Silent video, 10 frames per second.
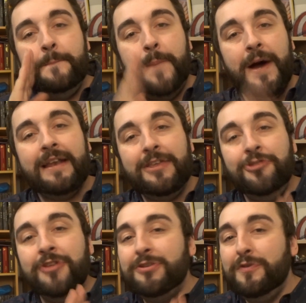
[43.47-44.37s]
but
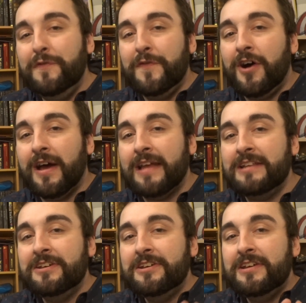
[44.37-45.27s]
you need to
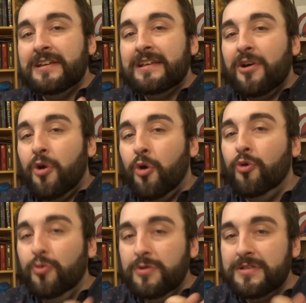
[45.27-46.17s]
find
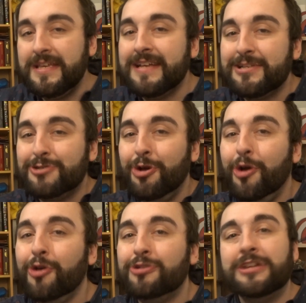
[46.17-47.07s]
all 6
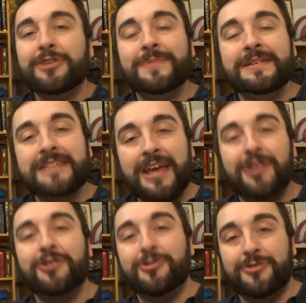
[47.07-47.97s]
codes that are going to be
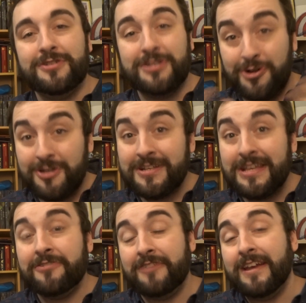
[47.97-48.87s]
scattered across the
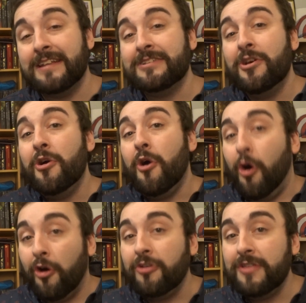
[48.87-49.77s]
content creators
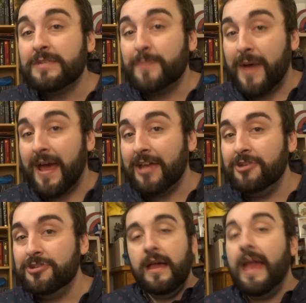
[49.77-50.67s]
on this
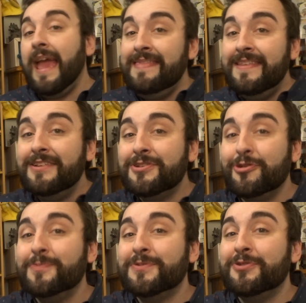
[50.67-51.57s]
page. In the
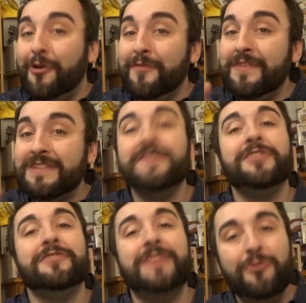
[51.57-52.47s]
description of this
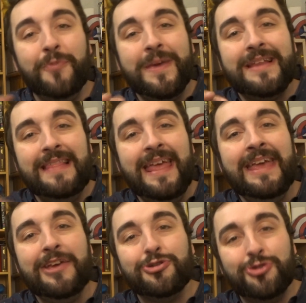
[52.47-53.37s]
video, there will be a
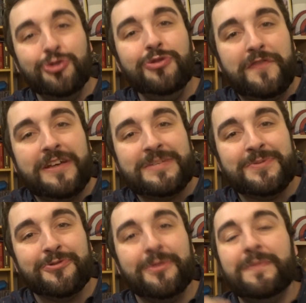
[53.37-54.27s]
link to the
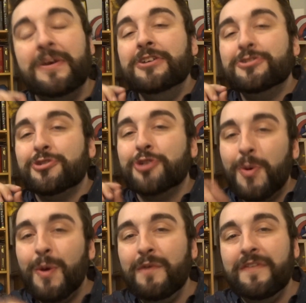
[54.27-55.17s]
Facebook group. So
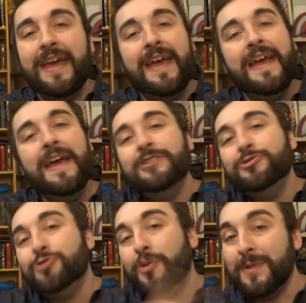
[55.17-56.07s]
go over there,
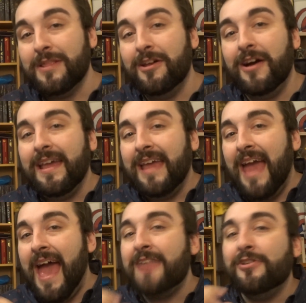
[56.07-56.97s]
drop a like,
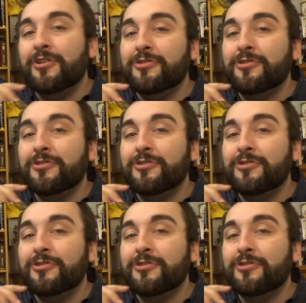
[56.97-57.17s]
and